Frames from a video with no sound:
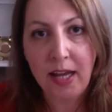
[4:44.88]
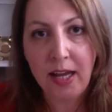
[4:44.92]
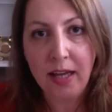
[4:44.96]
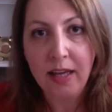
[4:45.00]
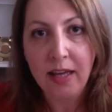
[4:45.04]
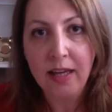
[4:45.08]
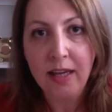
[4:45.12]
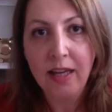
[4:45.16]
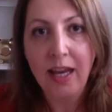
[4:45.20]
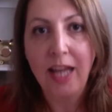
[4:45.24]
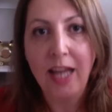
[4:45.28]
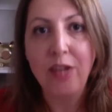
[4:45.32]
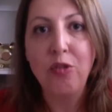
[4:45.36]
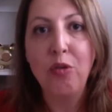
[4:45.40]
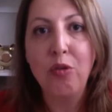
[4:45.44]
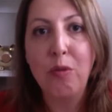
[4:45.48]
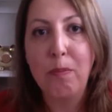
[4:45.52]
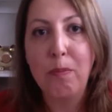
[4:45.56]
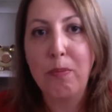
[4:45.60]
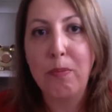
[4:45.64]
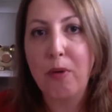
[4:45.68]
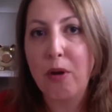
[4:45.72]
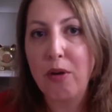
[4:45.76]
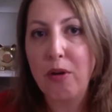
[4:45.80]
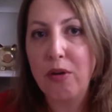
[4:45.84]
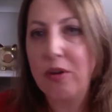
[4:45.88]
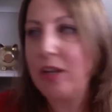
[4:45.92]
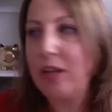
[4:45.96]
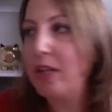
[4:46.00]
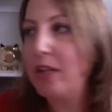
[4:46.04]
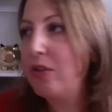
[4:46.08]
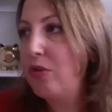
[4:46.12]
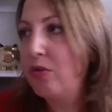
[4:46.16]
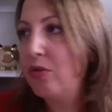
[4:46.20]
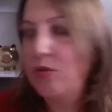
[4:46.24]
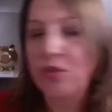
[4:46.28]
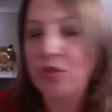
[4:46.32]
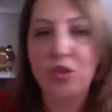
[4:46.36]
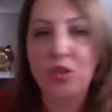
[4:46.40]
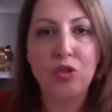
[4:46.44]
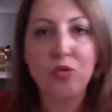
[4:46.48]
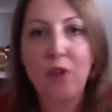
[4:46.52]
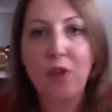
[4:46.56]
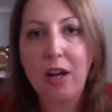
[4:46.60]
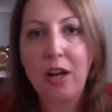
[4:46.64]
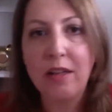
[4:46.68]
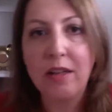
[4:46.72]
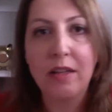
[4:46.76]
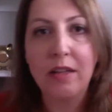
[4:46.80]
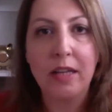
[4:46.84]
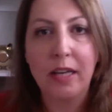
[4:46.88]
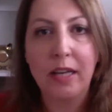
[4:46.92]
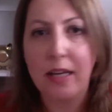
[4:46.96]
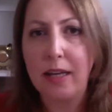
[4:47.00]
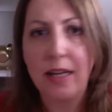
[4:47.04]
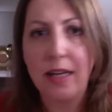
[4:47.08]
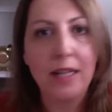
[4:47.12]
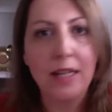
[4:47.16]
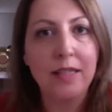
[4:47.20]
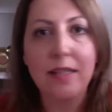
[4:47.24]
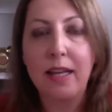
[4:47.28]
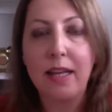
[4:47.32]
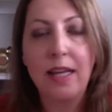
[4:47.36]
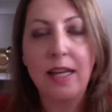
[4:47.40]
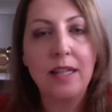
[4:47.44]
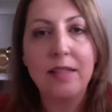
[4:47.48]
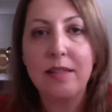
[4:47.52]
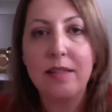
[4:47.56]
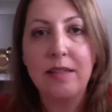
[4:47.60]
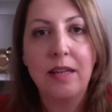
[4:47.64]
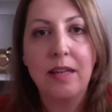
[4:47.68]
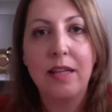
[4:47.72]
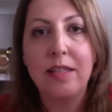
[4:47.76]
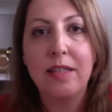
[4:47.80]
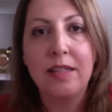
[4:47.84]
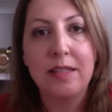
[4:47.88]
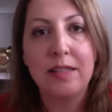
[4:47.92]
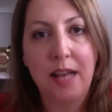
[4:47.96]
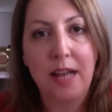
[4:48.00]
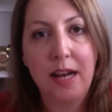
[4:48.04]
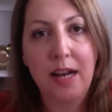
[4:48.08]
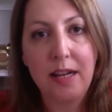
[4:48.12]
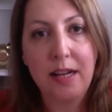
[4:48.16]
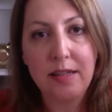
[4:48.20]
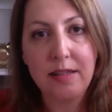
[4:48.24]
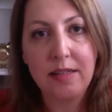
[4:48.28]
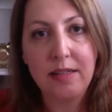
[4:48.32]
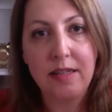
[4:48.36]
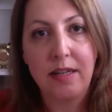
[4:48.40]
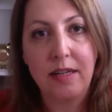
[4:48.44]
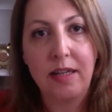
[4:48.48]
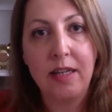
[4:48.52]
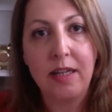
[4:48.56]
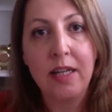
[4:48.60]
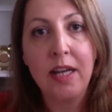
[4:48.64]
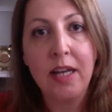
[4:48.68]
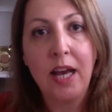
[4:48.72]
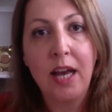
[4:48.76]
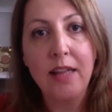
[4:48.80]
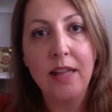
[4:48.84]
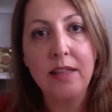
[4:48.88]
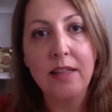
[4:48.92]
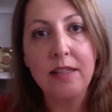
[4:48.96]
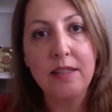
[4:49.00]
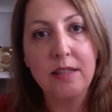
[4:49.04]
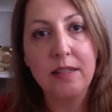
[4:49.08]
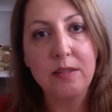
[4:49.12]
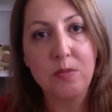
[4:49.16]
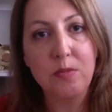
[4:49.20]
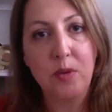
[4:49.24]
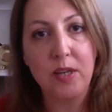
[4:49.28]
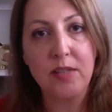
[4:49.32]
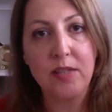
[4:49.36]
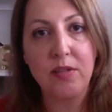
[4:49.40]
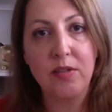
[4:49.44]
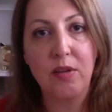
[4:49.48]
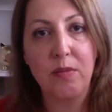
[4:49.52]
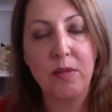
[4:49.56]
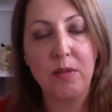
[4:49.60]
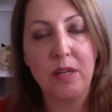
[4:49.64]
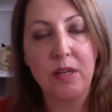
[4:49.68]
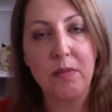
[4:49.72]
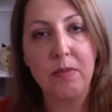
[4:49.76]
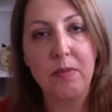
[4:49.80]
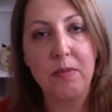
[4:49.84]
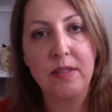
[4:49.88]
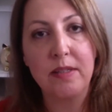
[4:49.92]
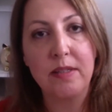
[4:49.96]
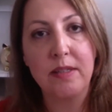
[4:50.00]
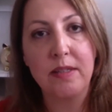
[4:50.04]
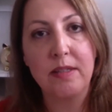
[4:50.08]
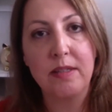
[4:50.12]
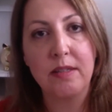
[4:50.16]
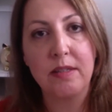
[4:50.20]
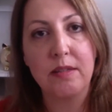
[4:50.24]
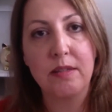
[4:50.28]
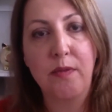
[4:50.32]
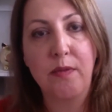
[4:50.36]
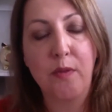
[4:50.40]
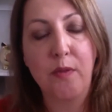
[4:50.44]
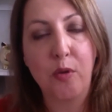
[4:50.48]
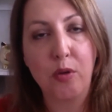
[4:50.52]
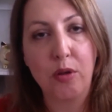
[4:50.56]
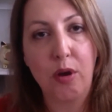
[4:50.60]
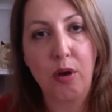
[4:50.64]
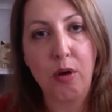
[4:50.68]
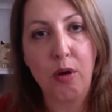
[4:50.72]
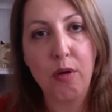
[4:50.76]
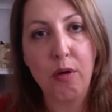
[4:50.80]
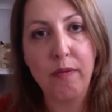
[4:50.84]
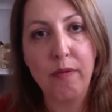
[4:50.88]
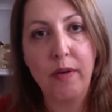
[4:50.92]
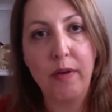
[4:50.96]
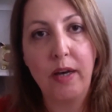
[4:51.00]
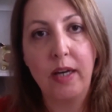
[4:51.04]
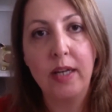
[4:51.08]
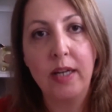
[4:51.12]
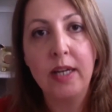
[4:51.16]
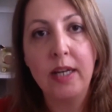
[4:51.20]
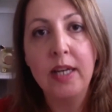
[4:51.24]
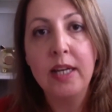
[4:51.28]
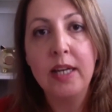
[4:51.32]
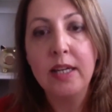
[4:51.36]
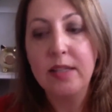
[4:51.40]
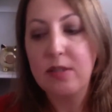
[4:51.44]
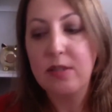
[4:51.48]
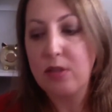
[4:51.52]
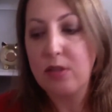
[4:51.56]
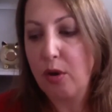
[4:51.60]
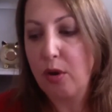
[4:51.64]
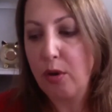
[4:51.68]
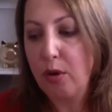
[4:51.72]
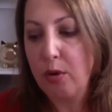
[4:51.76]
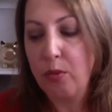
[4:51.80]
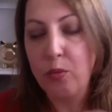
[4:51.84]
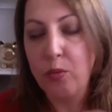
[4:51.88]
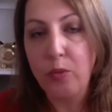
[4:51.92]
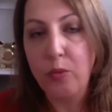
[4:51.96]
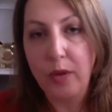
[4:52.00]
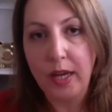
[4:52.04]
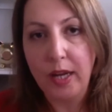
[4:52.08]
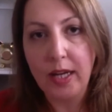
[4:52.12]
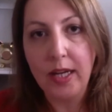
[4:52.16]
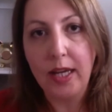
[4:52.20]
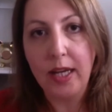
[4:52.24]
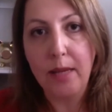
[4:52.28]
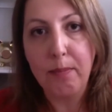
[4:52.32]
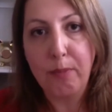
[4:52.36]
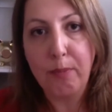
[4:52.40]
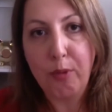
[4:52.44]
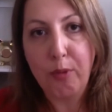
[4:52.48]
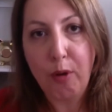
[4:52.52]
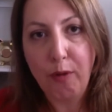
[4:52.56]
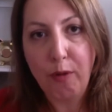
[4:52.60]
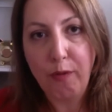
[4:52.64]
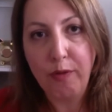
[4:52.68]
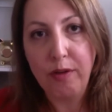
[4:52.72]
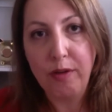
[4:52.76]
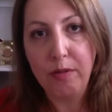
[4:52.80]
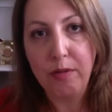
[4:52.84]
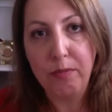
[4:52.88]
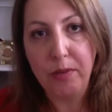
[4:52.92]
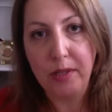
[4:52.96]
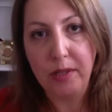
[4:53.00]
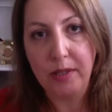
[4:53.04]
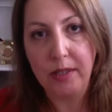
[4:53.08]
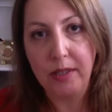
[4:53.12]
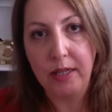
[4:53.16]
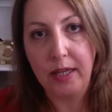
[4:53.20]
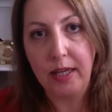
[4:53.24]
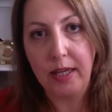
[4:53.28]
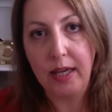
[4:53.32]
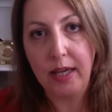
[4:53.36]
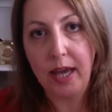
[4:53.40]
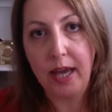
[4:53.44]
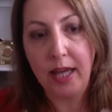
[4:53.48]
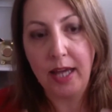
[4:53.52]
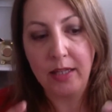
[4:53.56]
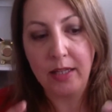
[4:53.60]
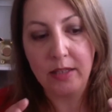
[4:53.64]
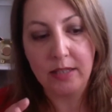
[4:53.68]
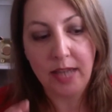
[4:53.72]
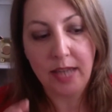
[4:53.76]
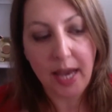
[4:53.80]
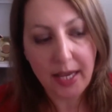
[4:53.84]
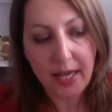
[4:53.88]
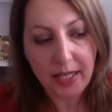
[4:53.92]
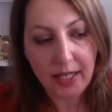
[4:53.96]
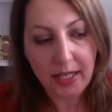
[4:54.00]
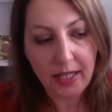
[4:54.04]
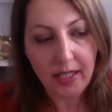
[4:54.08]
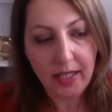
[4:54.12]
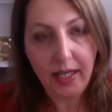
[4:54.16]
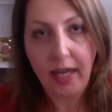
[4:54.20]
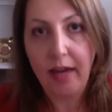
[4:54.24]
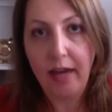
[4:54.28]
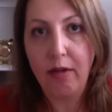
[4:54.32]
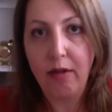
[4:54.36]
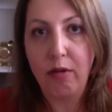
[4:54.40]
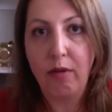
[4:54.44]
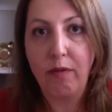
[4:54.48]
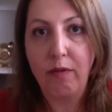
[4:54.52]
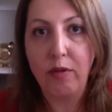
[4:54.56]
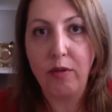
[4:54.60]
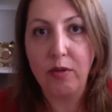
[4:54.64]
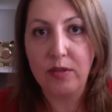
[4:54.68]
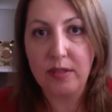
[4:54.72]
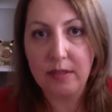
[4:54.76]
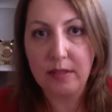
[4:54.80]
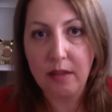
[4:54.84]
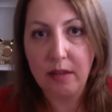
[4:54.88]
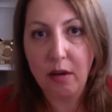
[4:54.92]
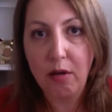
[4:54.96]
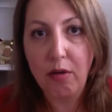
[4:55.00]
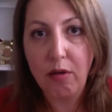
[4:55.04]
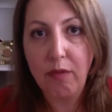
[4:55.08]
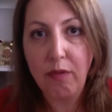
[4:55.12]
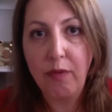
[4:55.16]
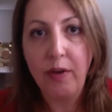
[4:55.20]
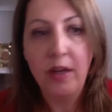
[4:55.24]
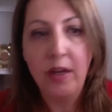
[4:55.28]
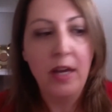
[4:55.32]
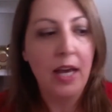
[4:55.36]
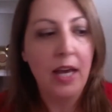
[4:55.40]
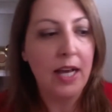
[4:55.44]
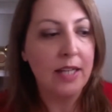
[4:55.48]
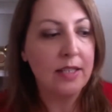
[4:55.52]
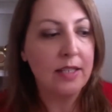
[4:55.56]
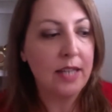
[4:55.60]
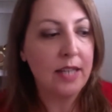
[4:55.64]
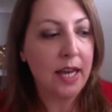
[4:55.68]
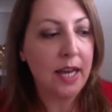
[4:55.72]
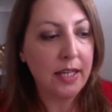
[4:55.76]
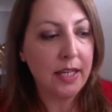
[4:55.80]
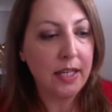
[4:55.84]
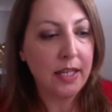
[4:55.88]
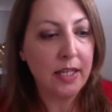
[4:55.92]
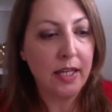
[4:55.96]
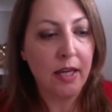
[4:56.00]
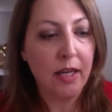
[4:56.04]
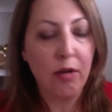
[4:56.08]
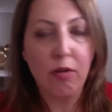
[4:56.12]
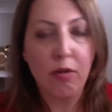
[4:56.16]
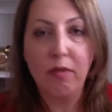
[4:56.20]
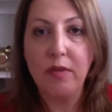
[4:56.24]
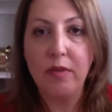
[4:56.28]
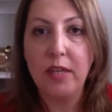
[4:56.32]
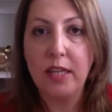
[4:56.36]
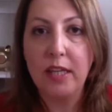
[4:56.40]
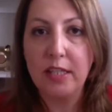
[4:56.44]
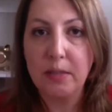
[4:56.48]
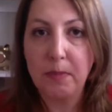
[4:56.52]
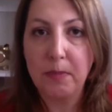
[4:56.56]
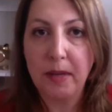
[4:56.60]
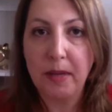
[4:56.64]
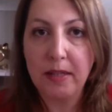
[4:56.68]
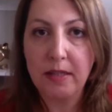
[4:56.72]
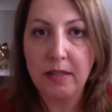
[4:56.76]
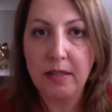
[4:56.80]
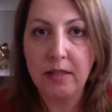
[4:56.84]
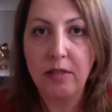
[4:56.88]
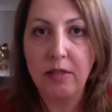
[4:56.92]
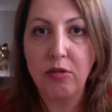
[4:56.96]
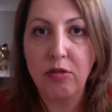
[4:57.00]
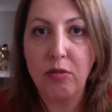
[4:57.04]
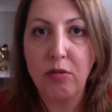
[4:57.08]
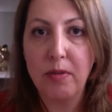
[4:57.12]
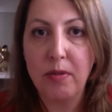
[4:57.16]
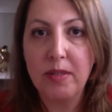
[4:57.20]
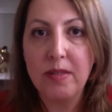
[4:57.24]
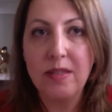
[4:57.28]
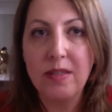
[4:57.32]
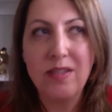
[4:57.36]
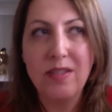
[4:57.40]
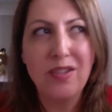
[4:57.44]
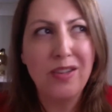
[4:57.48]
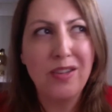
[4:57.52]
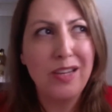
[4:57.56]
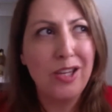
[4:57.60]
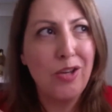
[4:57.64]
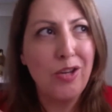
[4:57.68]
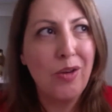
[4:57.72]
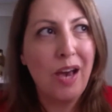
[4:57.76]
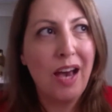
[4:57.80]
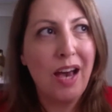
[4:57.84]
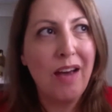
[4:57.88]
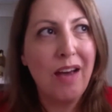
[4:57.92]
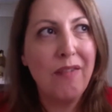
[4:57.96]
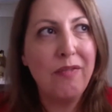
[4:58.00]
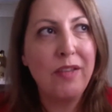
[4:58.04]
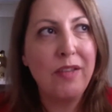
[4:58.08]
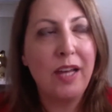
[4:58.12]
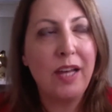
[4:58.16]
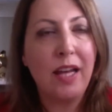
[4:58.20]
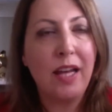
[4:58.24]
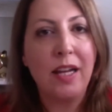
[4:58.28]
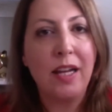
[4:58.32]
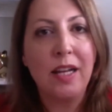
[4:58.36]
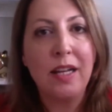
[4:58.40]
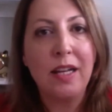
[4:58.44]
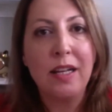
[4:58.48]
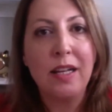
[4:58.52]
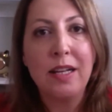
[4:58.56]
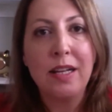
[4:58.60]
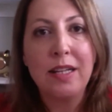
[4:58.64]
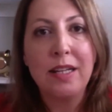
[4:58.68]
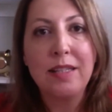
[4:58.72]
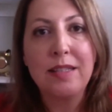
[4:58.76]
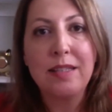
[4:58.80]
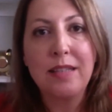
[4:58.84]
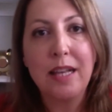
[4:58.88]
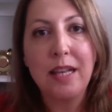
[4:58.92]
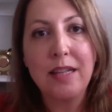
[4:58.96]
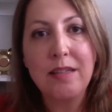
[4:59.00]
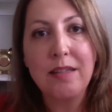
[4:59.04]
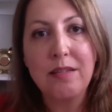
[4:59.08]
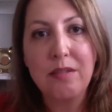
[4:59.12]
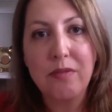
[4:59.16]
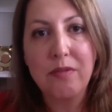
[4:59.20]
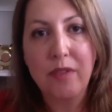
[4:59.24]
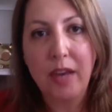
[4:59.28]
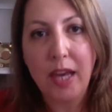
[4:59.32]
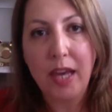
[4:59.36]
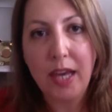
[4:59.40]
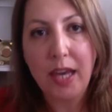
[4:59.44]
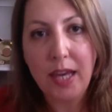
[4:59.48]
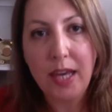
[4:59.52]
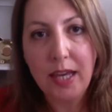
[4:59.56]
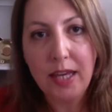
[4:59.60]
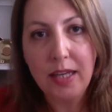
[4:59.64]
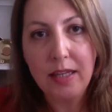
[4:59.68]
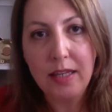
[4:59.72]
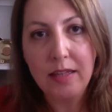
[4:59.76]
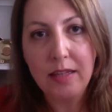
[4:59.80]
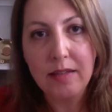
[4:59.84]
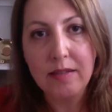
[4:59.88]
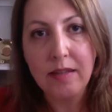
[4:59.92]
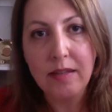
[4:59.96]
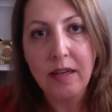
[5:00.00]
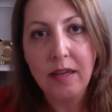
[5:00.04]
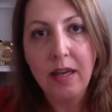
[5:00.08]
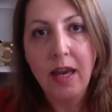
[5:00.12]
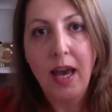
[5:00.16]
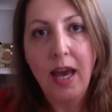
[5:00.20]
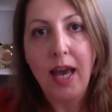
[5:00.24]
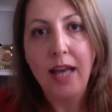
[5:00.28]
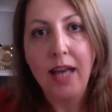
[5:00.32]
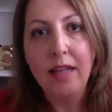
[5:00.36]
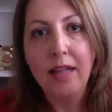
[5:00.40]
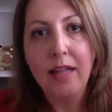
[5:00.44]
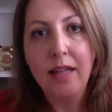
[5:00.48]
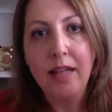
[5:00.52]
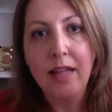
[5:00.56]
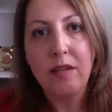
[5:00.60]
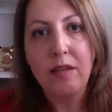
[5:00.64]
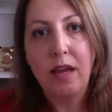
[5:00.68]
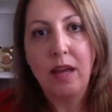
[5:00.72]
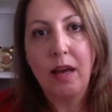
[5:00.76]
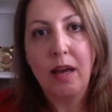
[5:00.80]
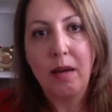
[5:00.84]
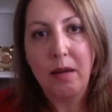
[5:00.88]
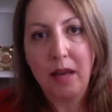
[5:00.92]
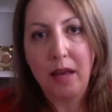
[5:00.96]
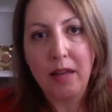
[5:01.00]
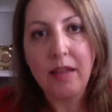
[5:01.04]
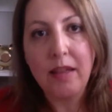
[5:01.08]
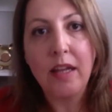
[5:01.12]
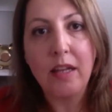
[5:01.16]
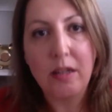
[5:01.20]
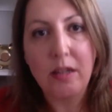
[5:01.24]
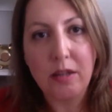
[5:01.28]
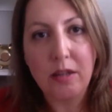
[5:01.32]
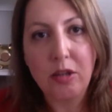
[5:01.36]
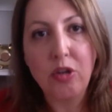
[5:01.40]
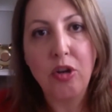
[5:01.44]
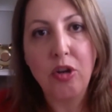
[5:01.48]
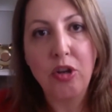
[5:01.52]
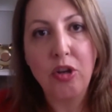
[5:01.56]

And you're broke and you're struggling. It's, it's a disaster. And this is why so many businesses fall over. So, really, profitability and taking care of yourself and taking care of the expenses in your business so that you have that sense of ease and uh, and that you know you know